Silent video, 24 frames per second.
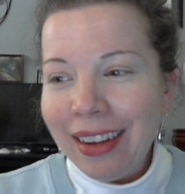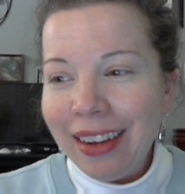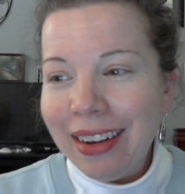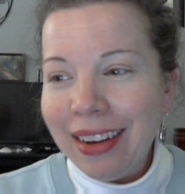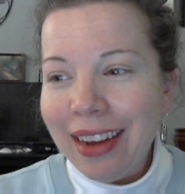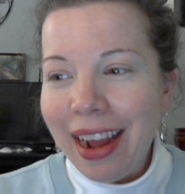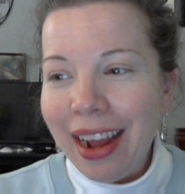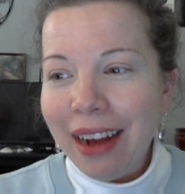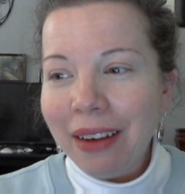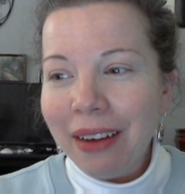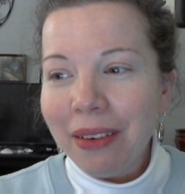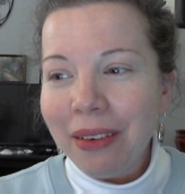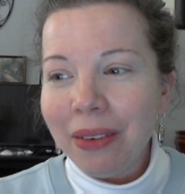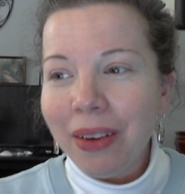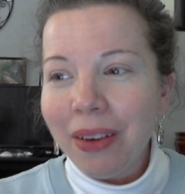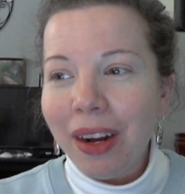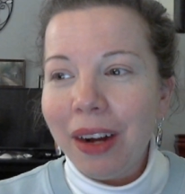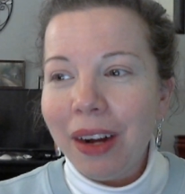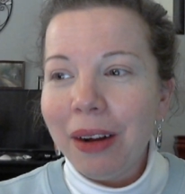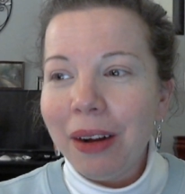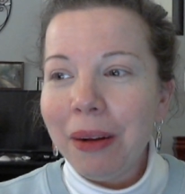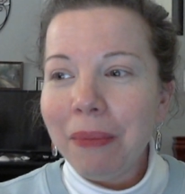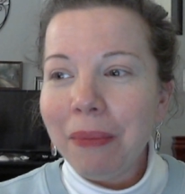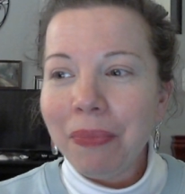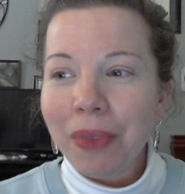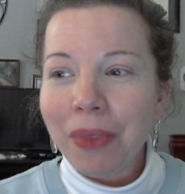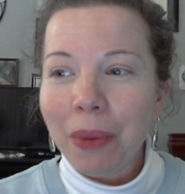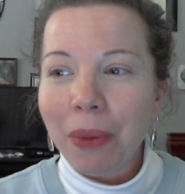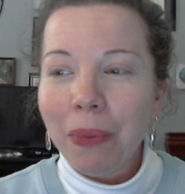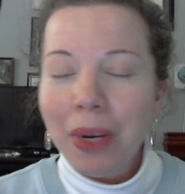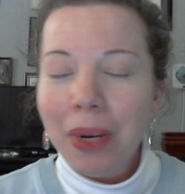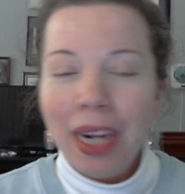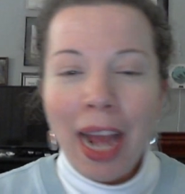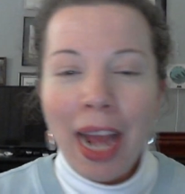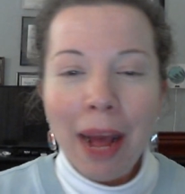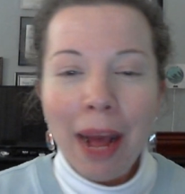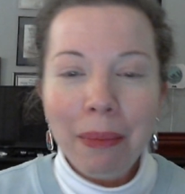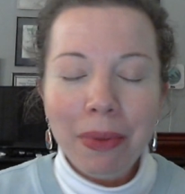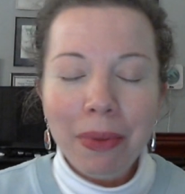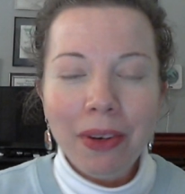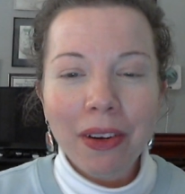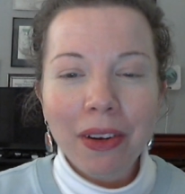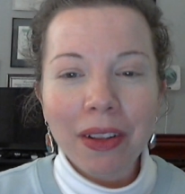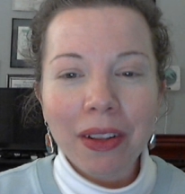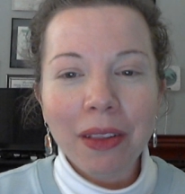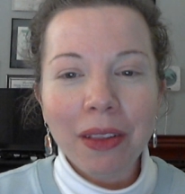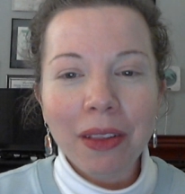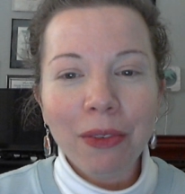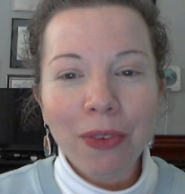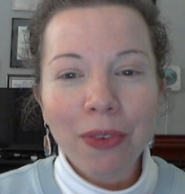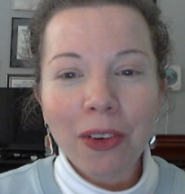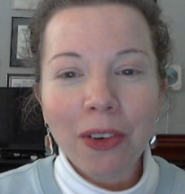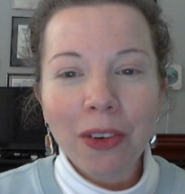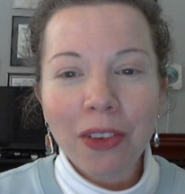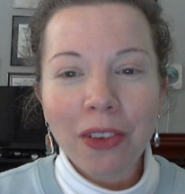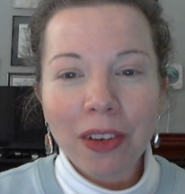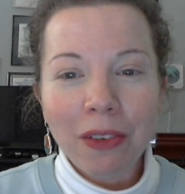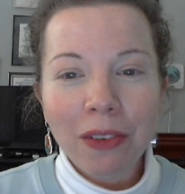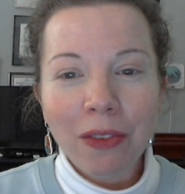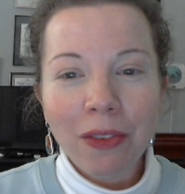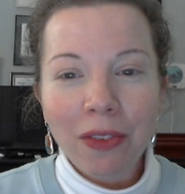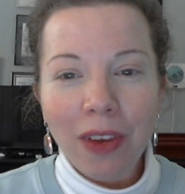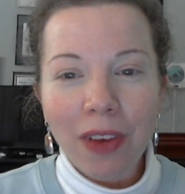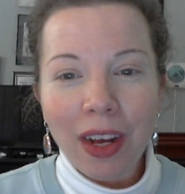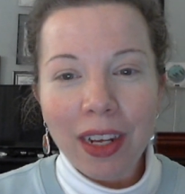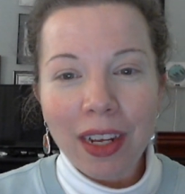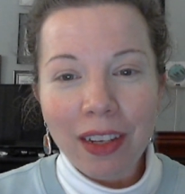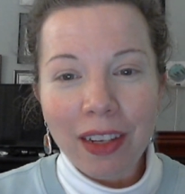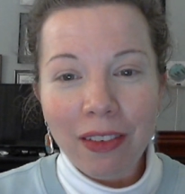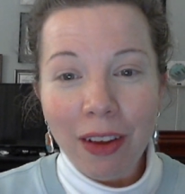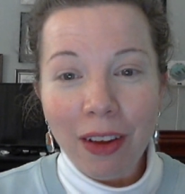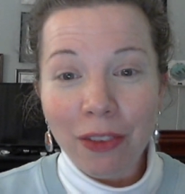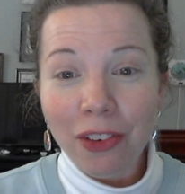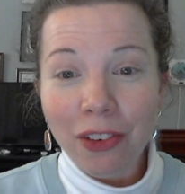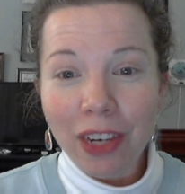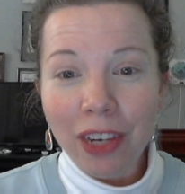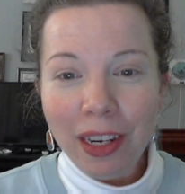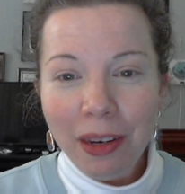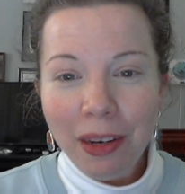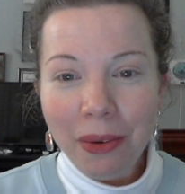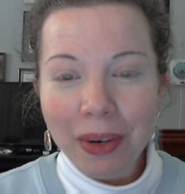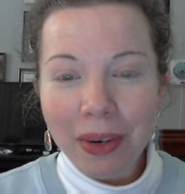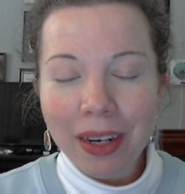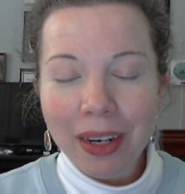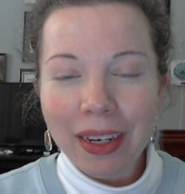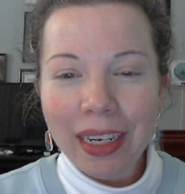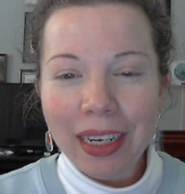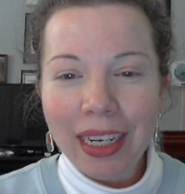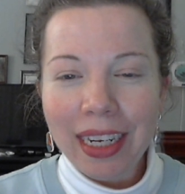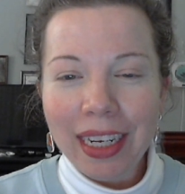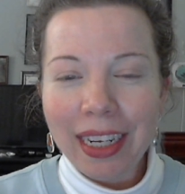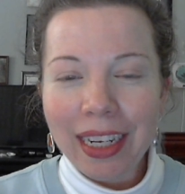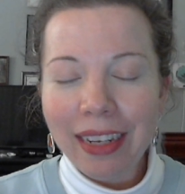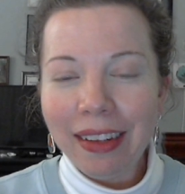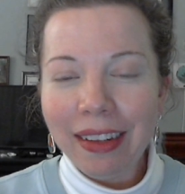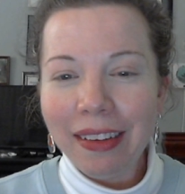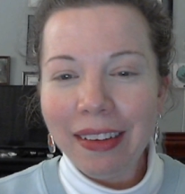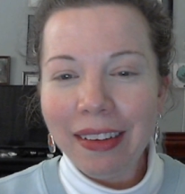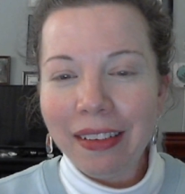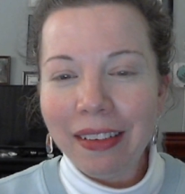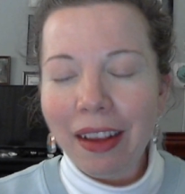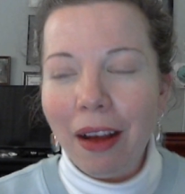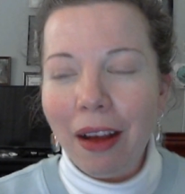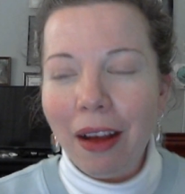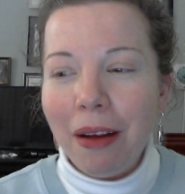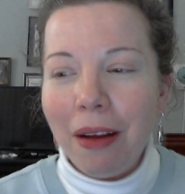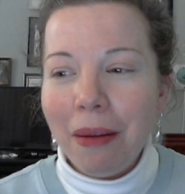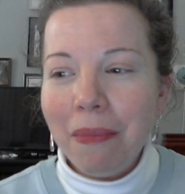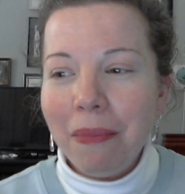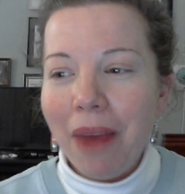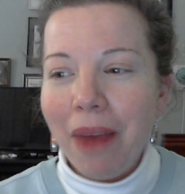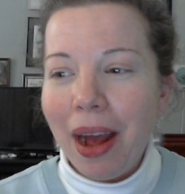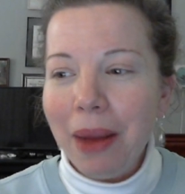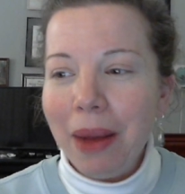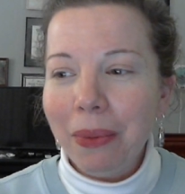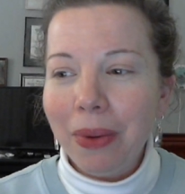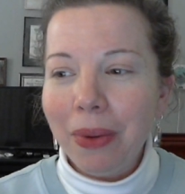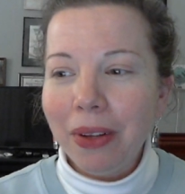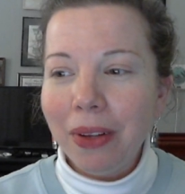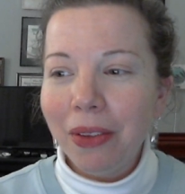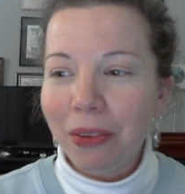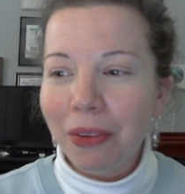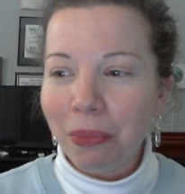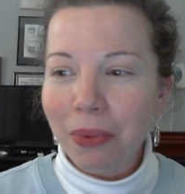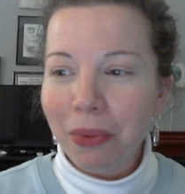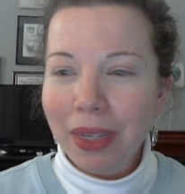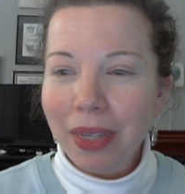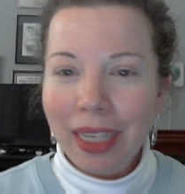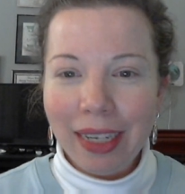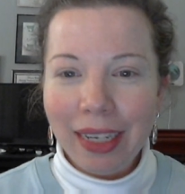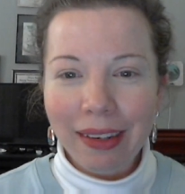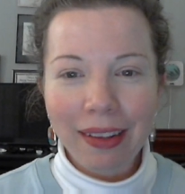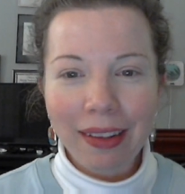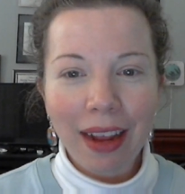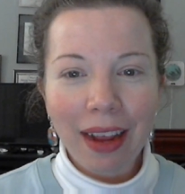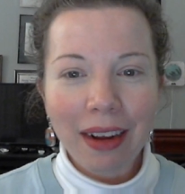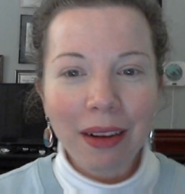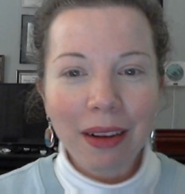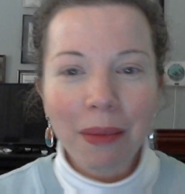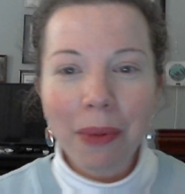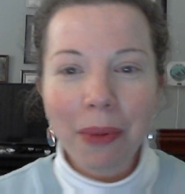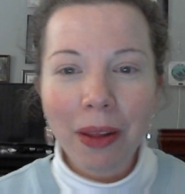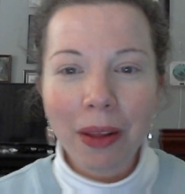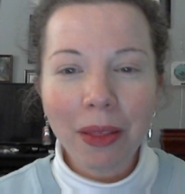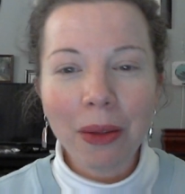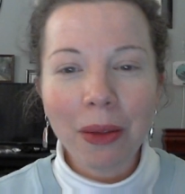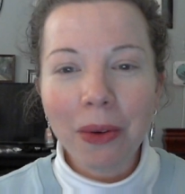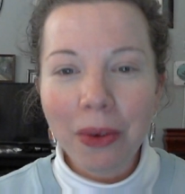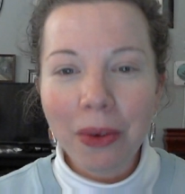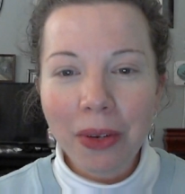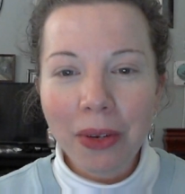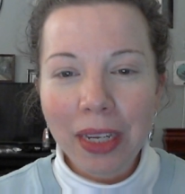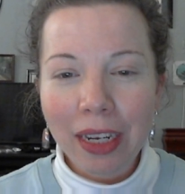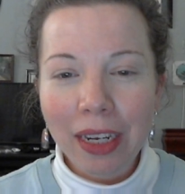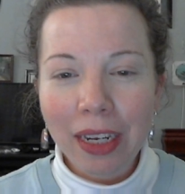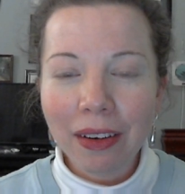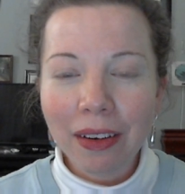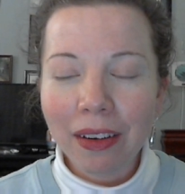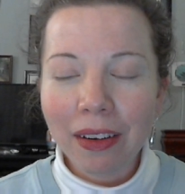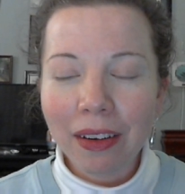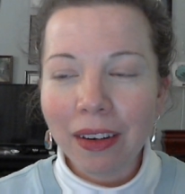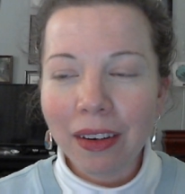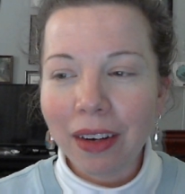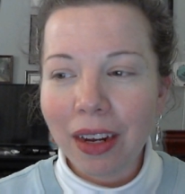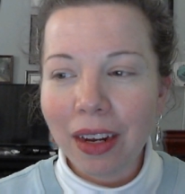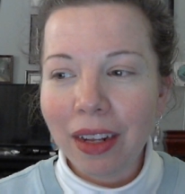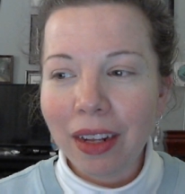Now, what happened on the 1st of January is I was really excited about the new year.